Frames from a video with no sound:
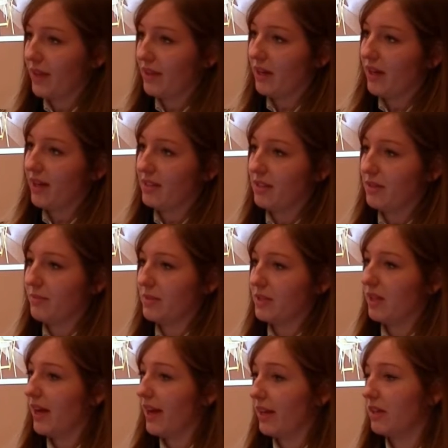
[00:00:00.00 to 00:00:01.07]
with
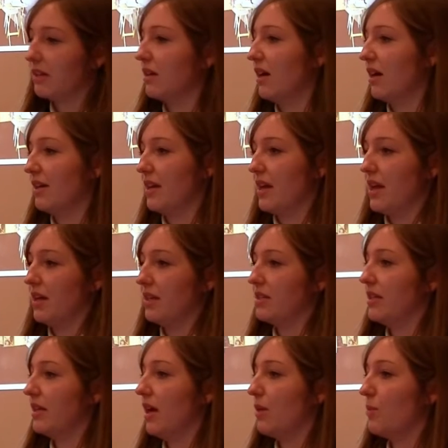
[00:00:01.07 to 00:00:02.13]
items like
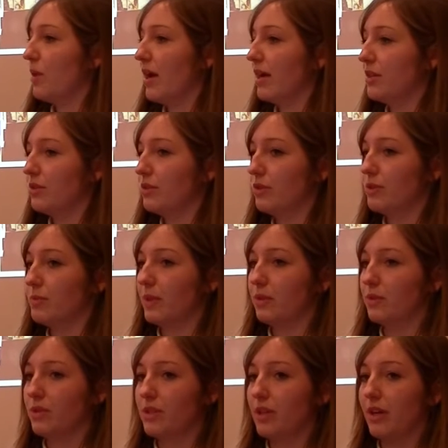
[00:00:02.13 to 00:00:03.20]
gardening, DIY tools, but
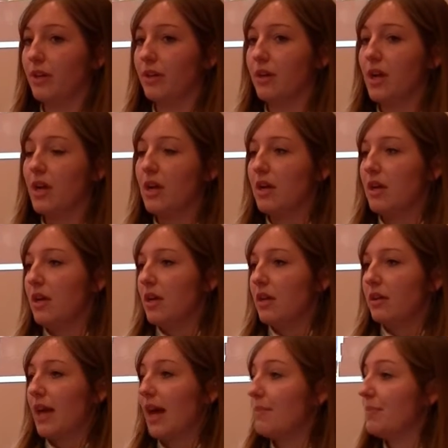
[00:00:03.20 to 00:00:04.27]
also
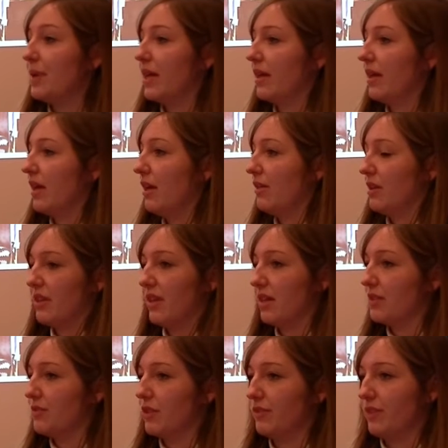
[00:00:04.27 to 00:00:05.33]
camping gear and
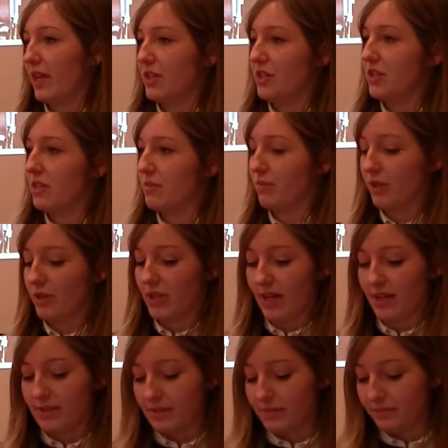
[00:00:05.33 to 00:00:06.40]
things for adventures and
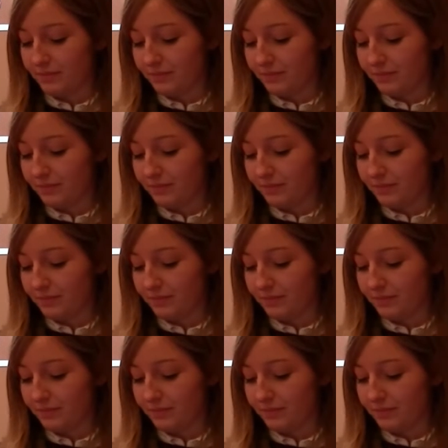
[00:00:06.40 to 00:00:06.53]
projects.